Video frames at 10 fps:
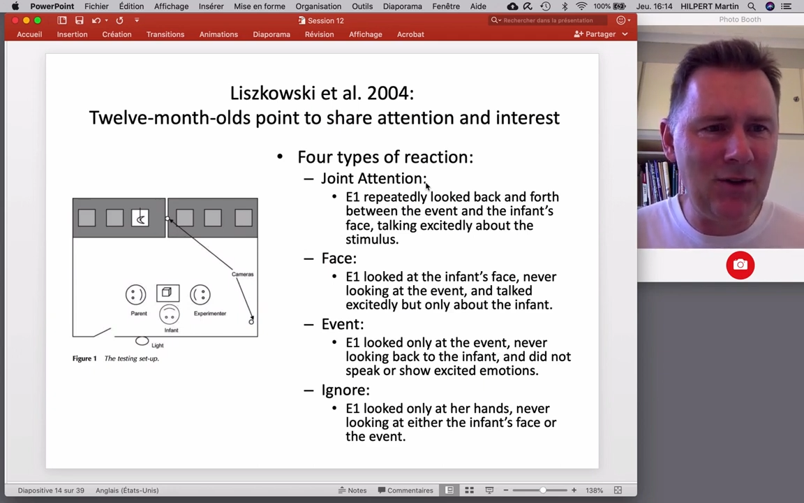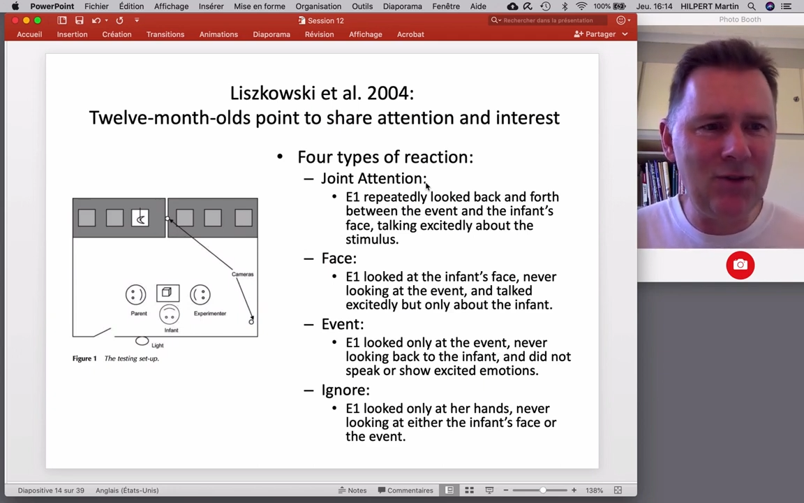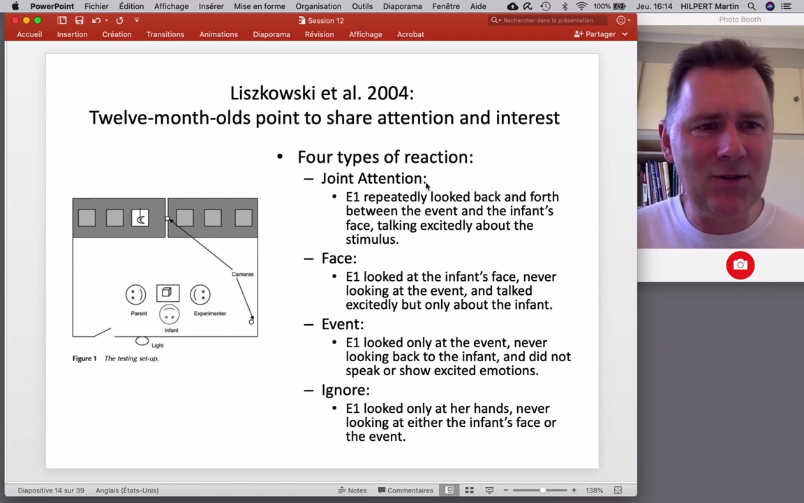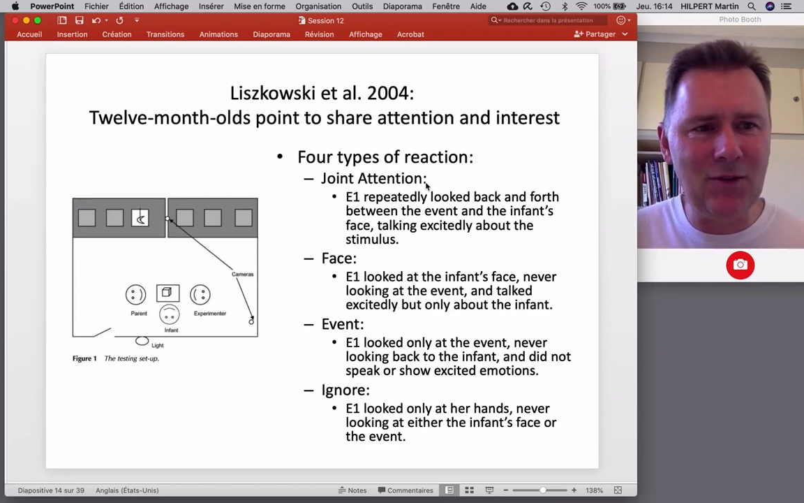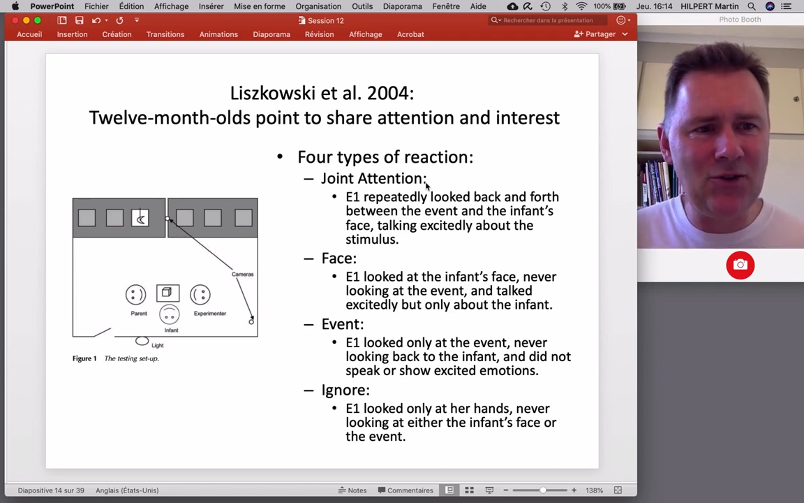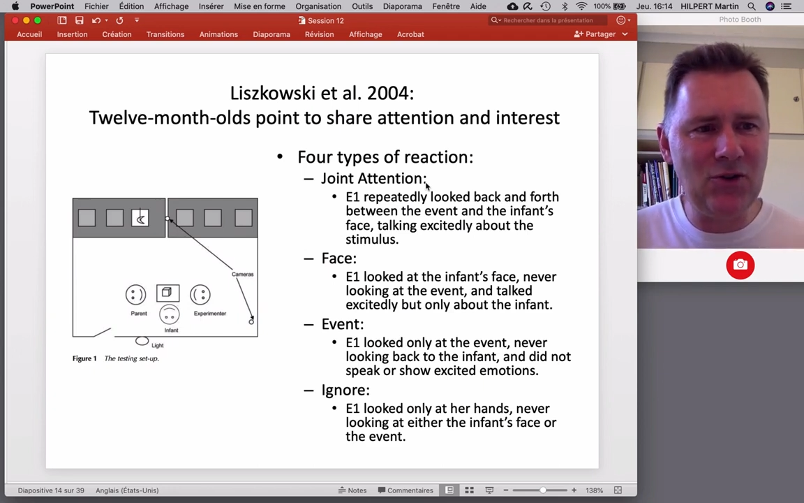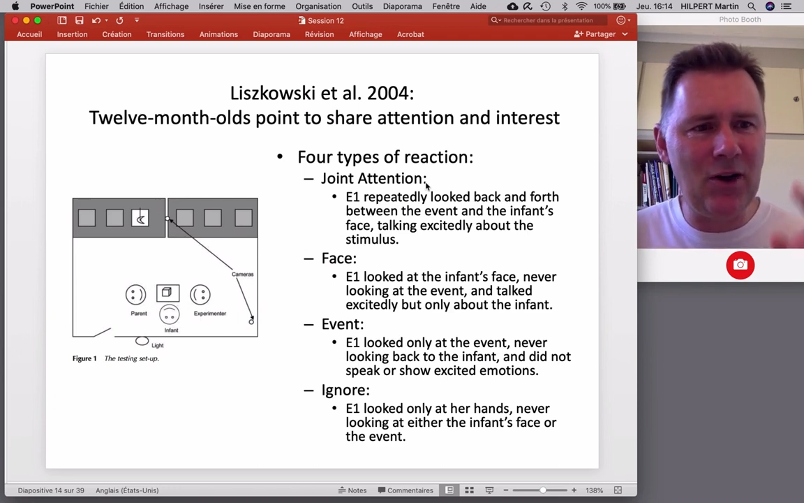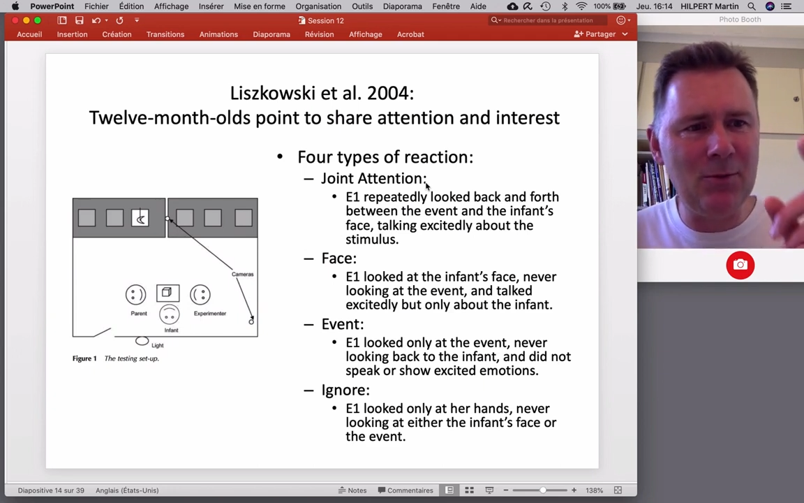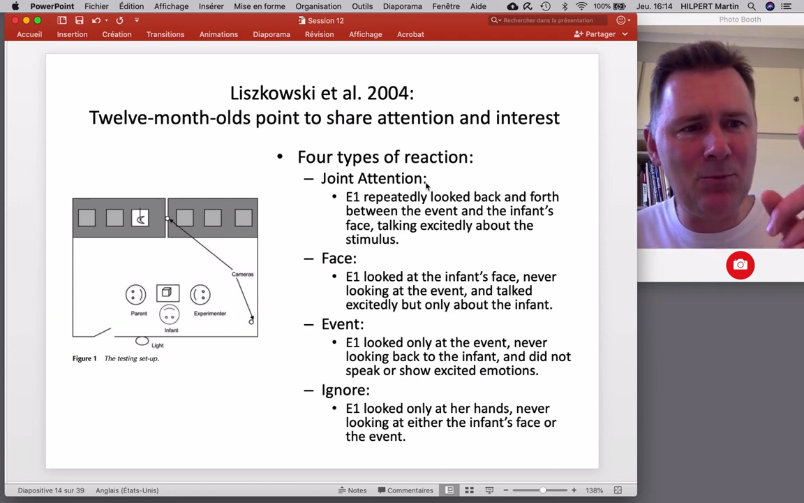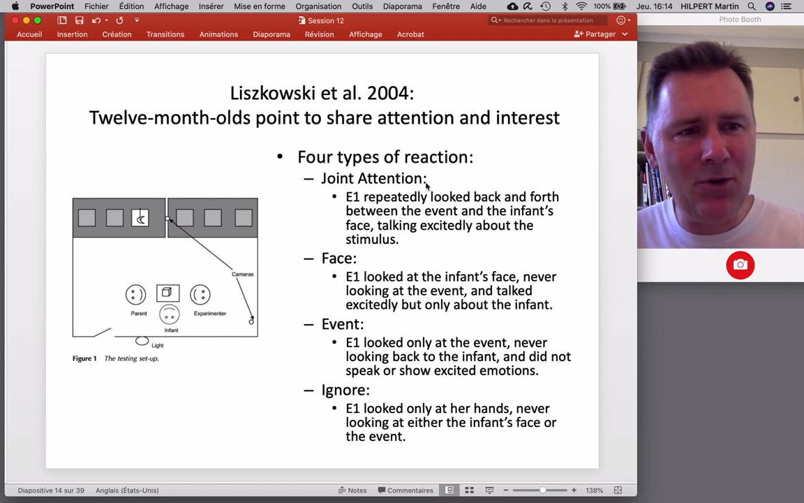So the
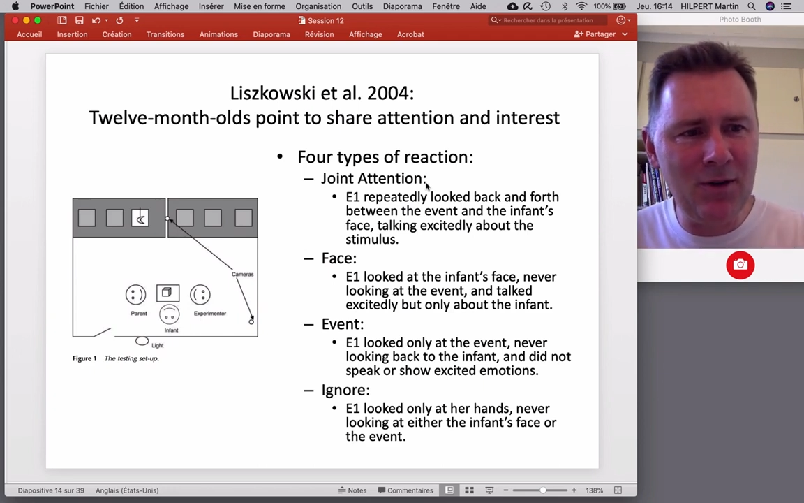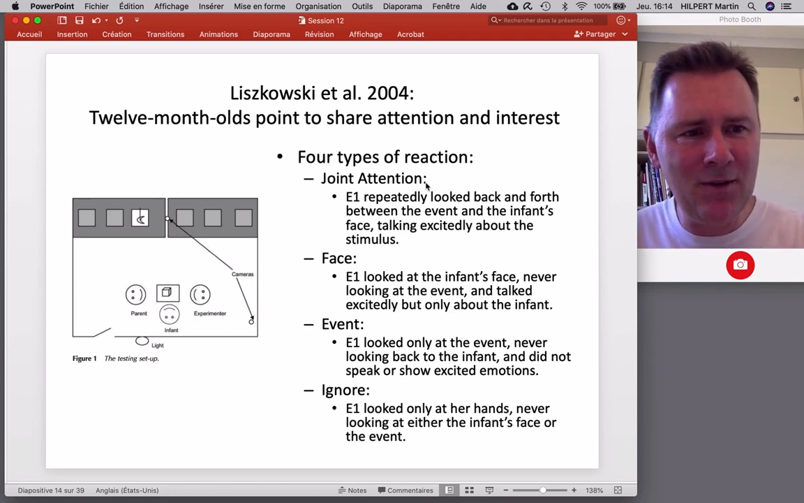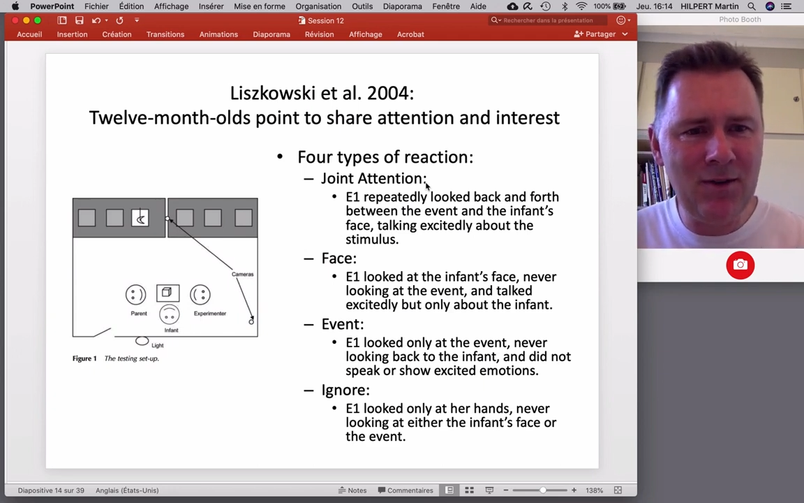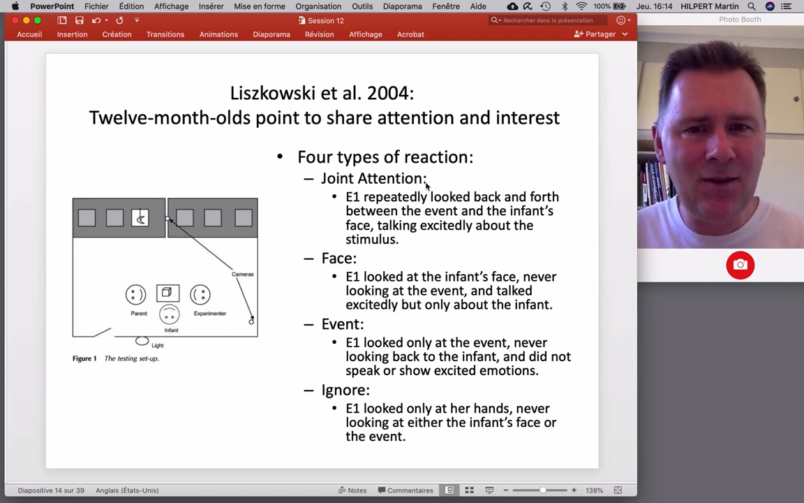child points,